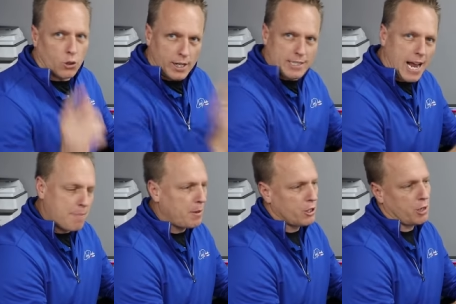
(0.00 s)
So let's
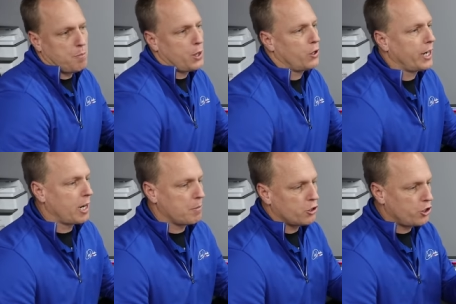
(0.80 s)
hop on the computer
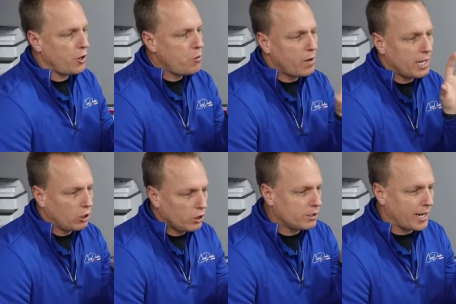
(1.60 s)
here. I'm going to show you what it
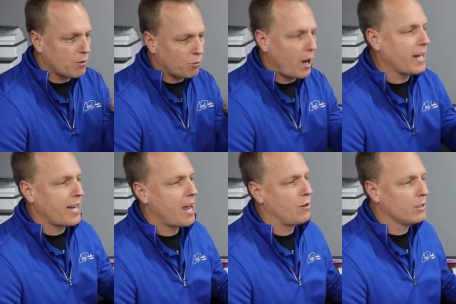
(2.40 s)
looks like right
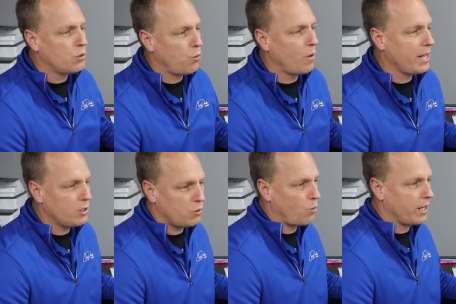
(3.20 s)
now in twenty
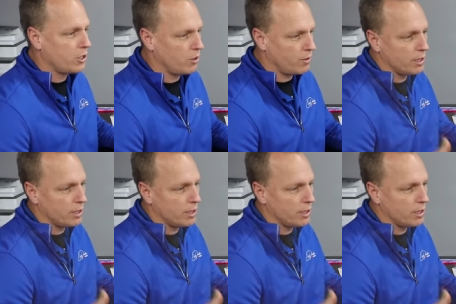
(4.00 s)
twenty-two.